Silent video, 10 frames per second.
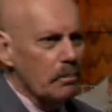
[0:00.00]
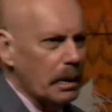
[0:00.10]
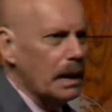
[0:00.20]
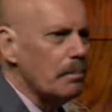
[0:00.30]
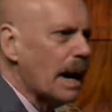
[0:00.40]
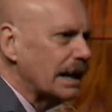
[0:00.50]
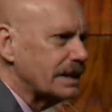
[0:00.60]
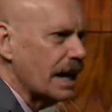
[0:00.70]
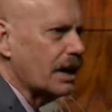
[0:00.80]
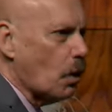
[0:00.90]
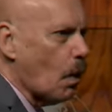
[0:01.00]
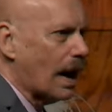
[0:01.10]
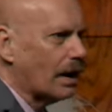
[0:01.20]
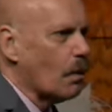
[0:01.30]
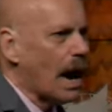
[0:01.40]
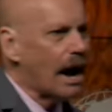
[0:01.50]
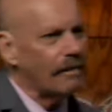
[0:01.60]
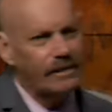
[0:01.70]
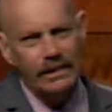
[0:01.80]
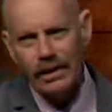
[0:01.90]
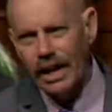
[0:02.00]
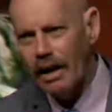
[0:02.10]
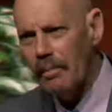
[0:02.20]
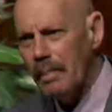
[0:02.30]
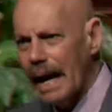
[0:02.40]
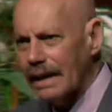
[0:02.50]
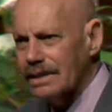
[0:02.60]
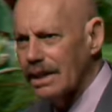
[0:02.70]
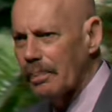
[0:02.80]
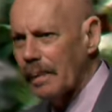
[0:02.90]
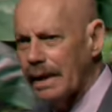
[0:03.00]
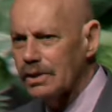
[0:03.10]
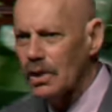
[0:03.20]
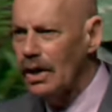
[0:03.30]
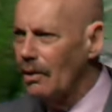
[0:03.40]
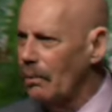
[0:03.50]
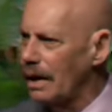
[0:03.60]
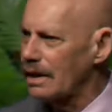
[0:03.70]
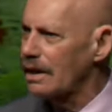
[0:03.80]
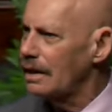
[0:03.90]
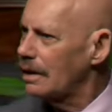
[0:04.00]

But it might take quite a while for you to come back to the place where the